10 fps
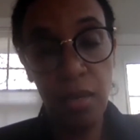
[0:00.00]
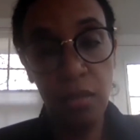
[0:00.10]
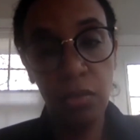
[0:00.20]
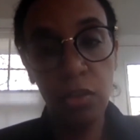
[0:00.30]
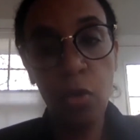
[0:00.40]

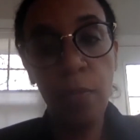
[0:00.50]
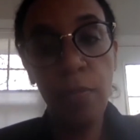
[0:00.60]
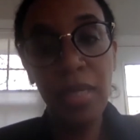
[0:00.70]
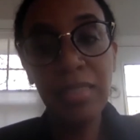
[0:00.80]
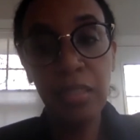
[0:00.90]
So
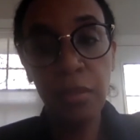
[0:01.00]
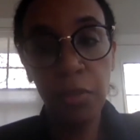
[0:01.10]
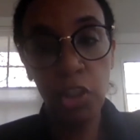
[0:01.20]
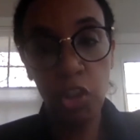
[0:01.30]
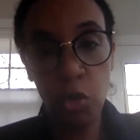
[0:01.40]
many similar
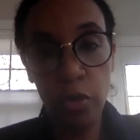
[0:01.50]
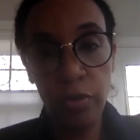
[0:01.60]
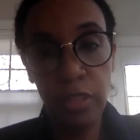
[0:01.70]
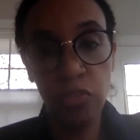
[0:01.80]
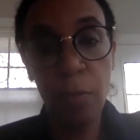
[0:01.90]

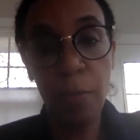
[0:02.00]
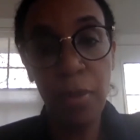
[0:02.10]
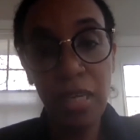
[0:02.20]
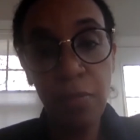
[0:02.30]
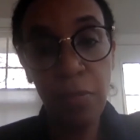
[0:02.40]
stories from many